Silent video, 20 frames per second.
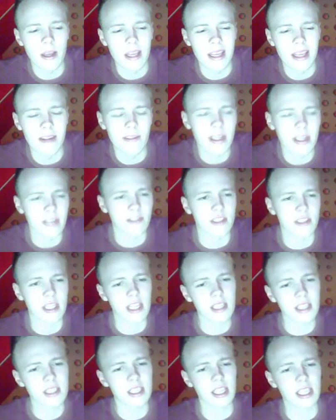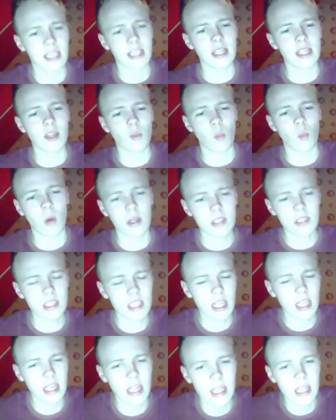innovative sets. He did it
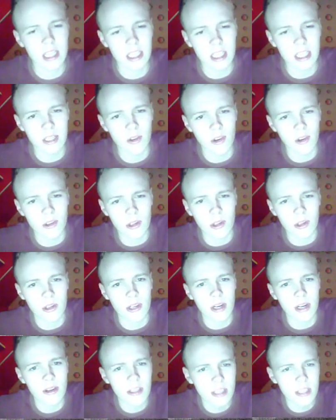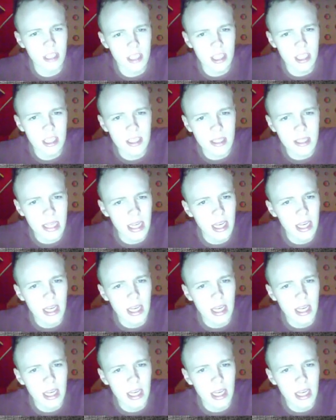once against the Toronto Tartaras this season.